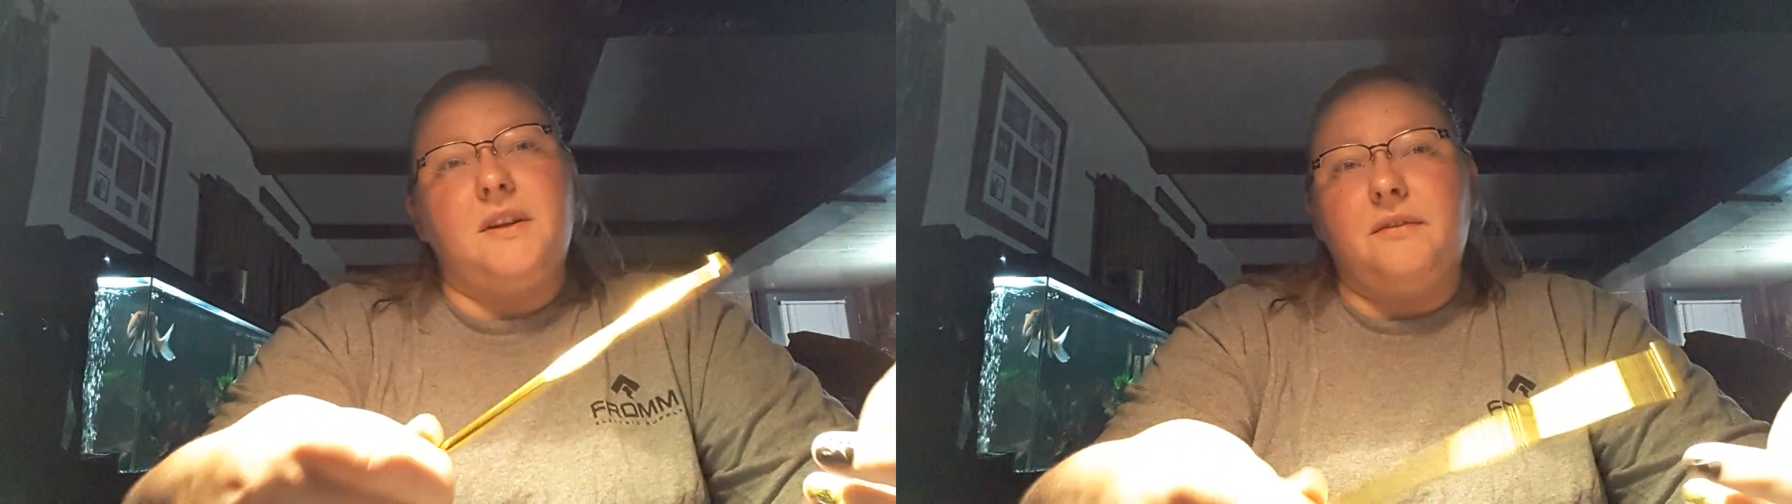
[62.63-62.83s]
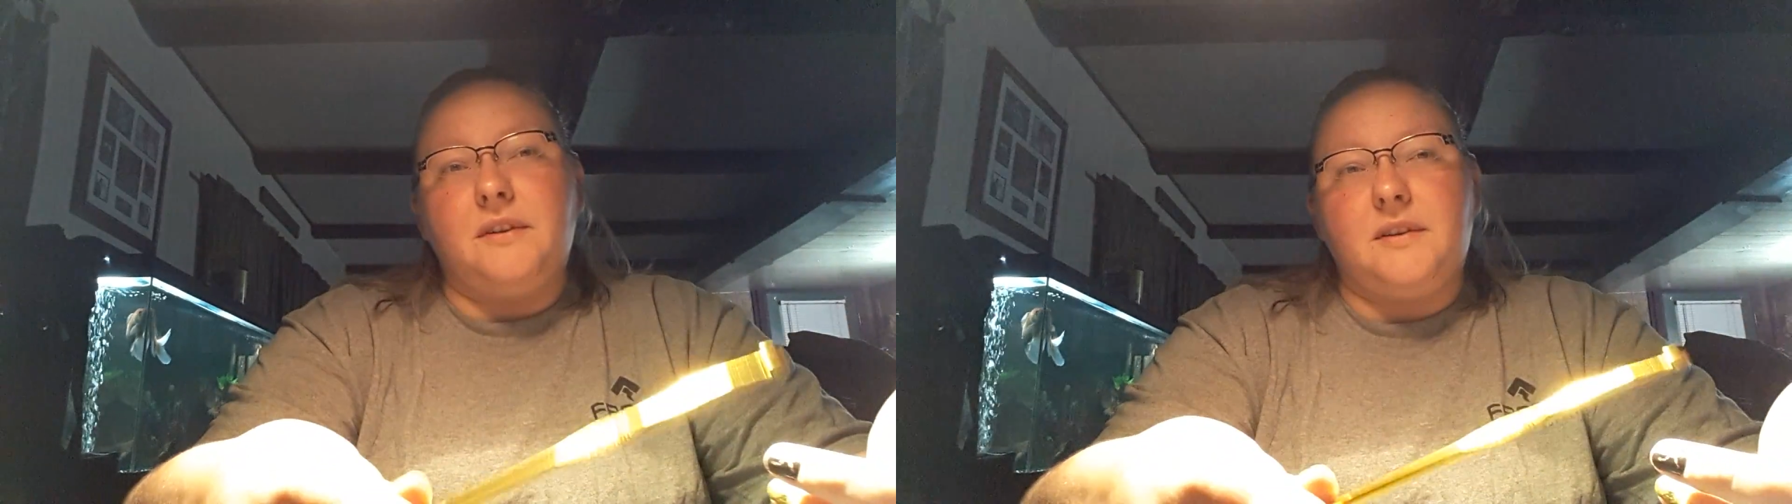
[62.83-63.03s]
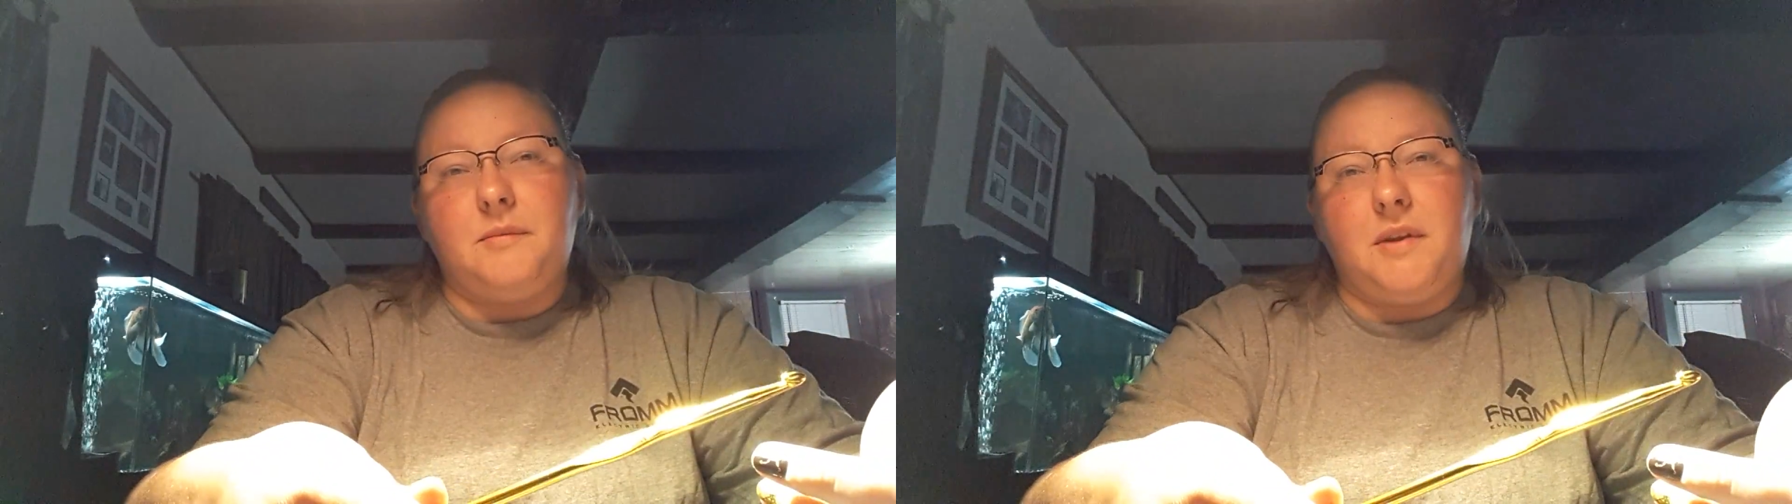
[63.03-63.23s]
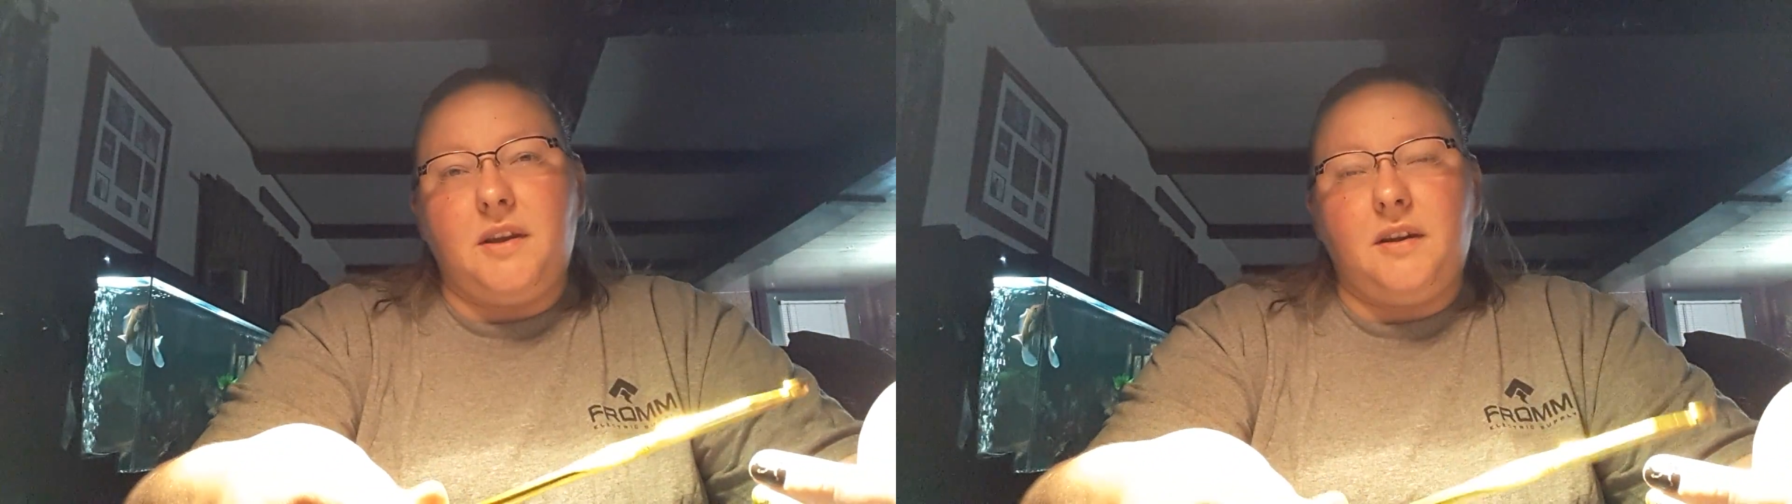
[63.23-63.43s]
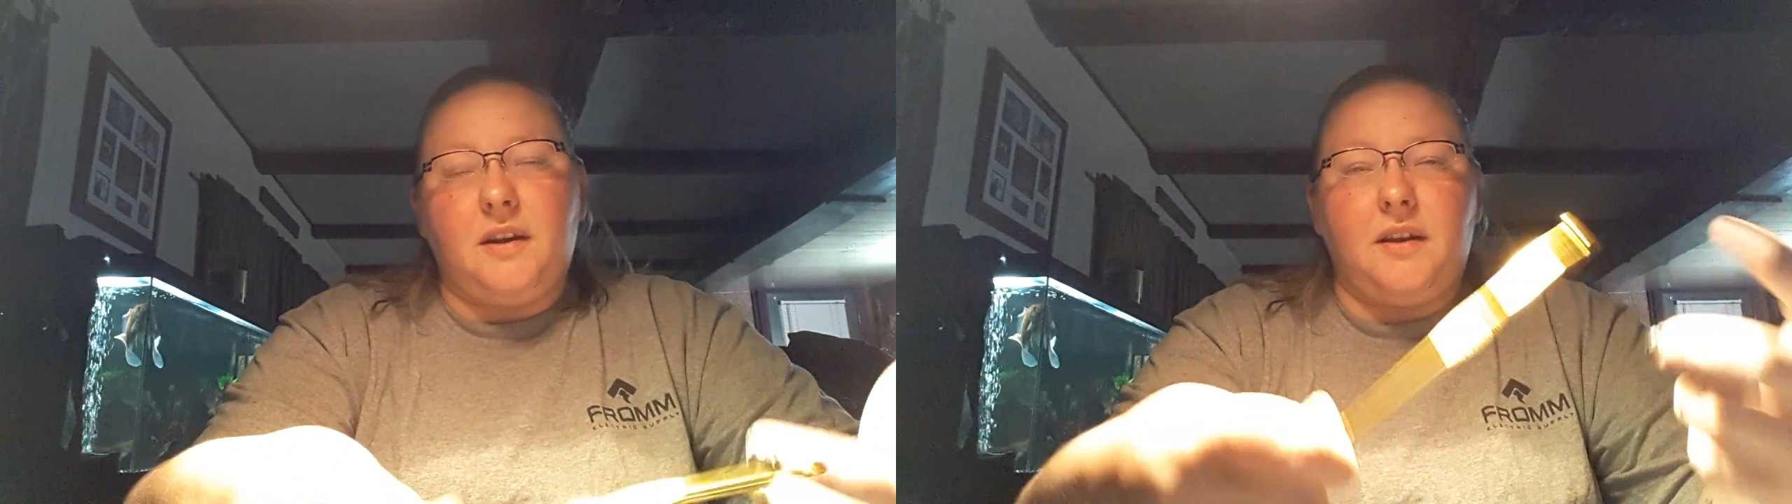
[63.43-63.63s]
given to
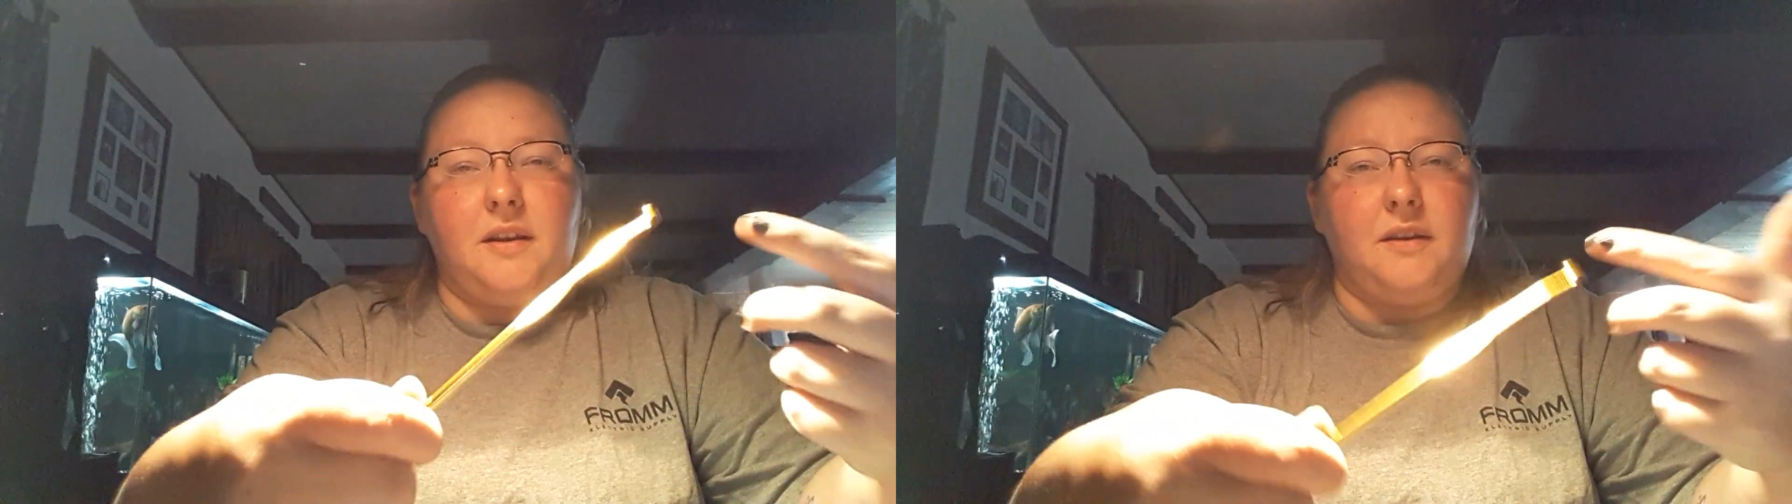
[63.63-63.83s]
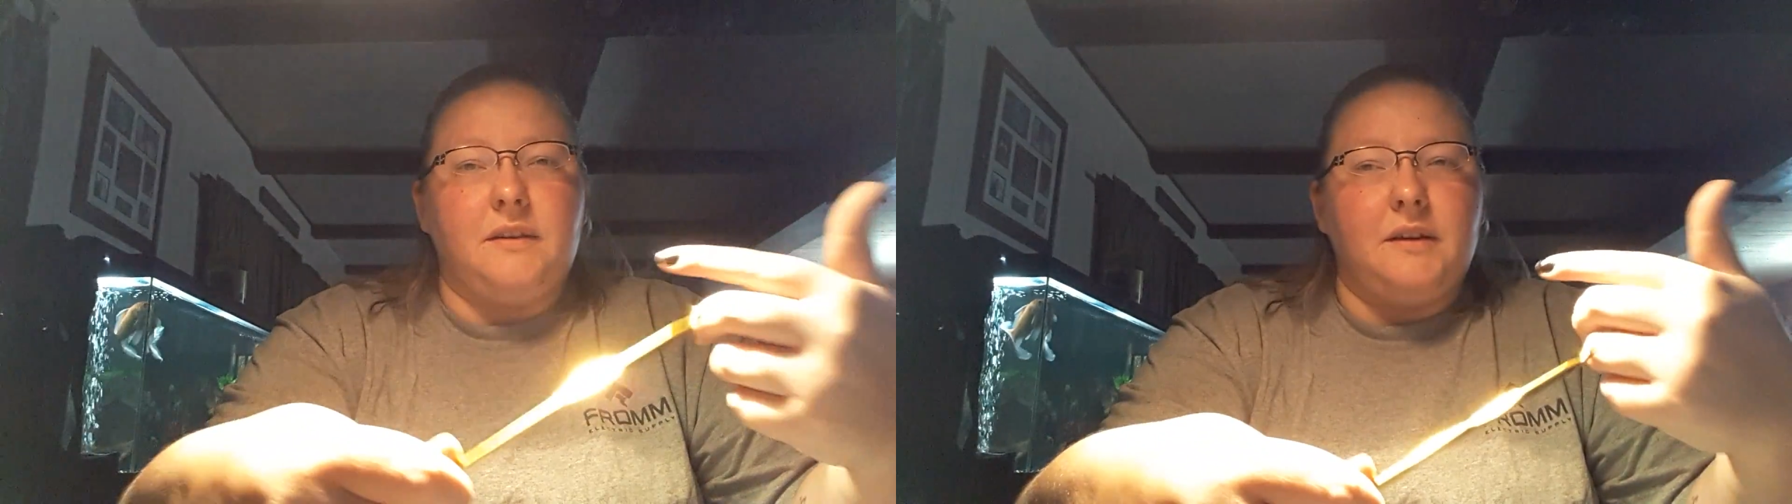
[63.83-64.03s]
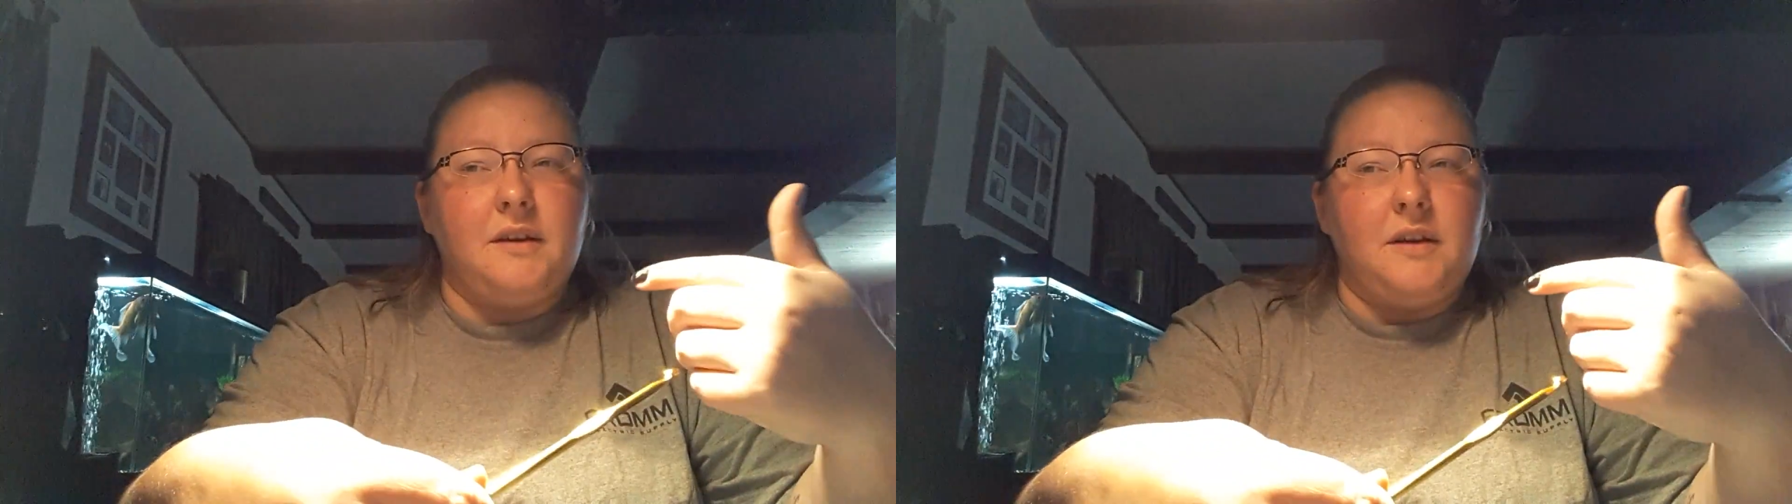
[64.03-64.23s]
me, and